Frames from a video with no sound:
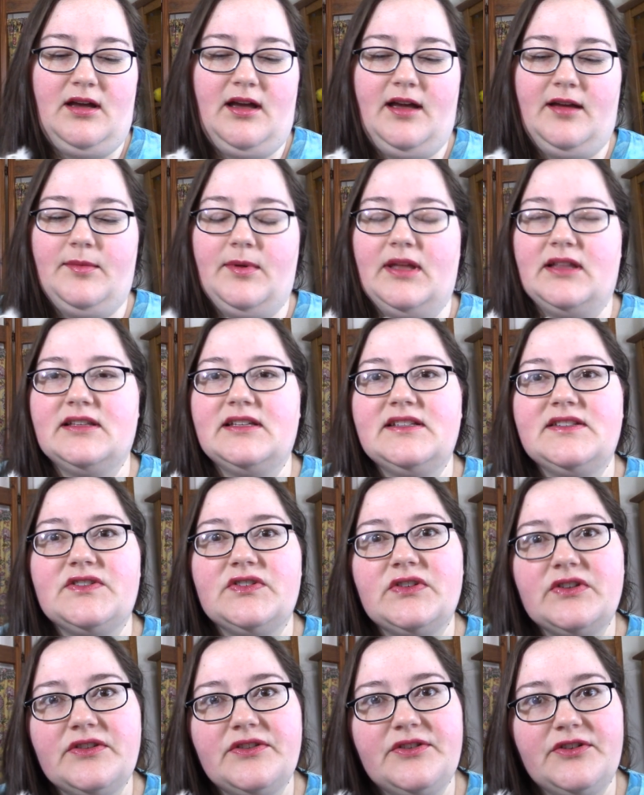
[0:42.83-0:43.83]
I'm at
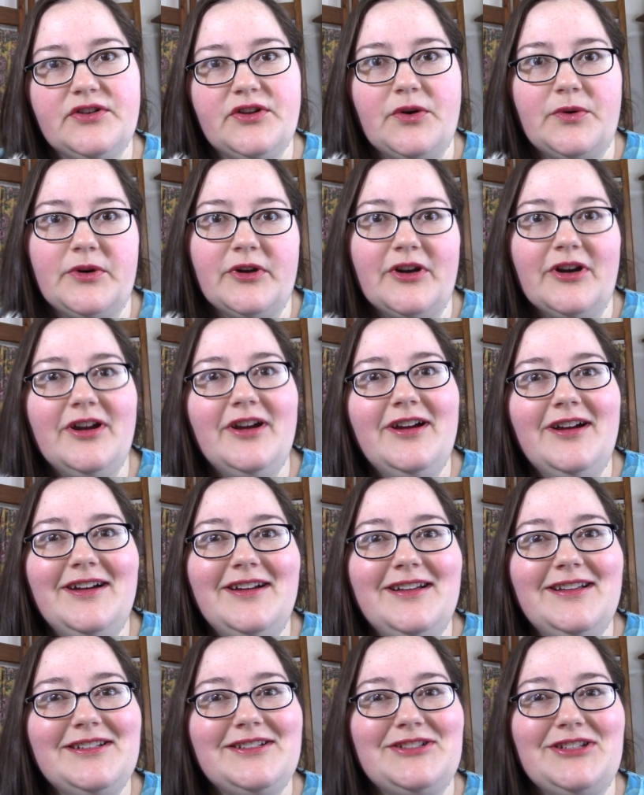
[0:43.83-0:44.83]
least her third
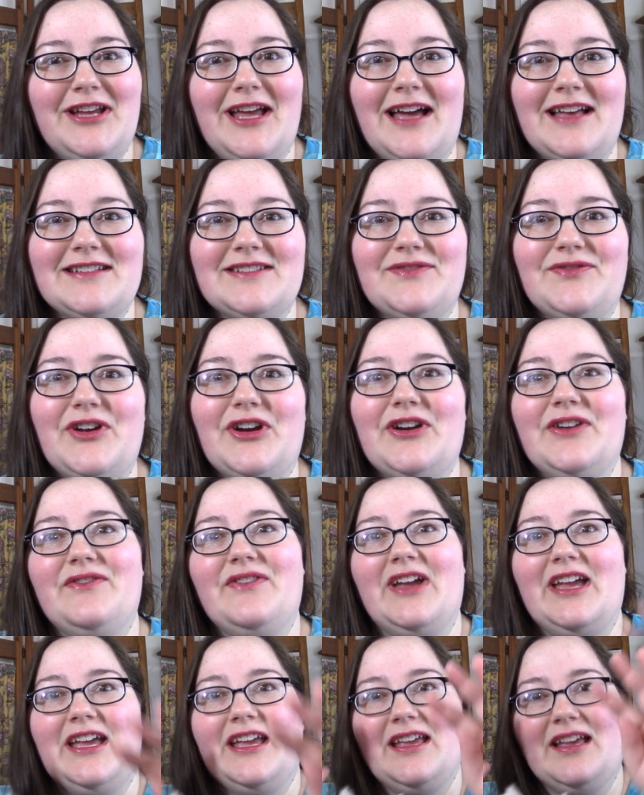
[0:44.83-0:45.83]
owner. she has a very
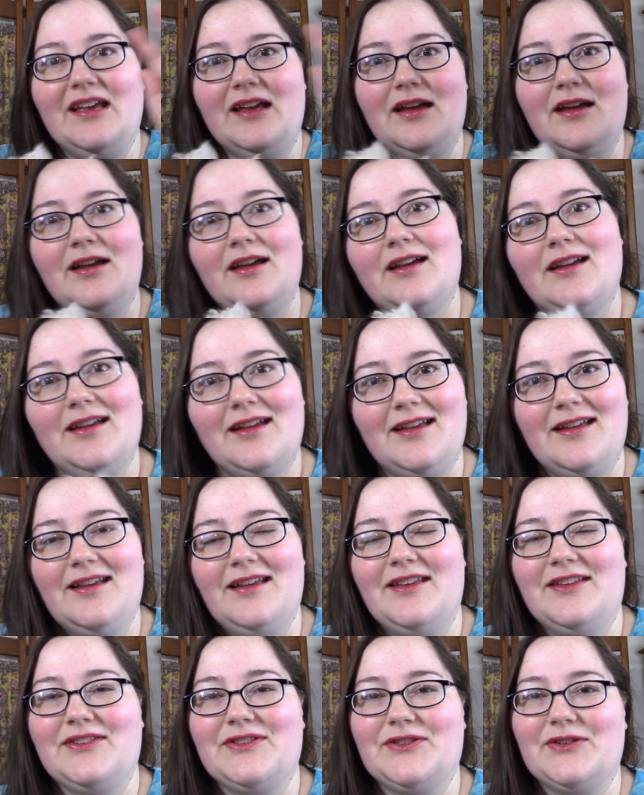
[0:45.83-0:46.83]
vague
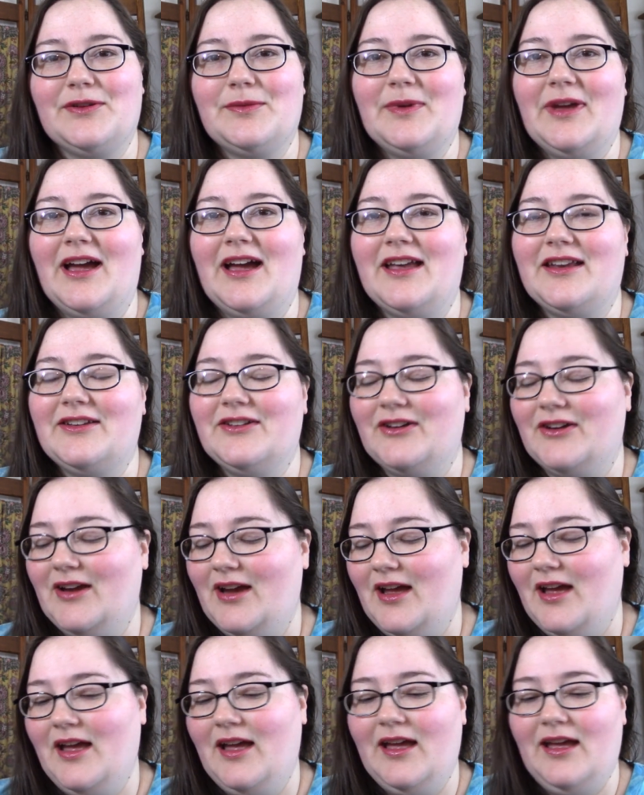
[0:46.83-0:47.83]
history behind her.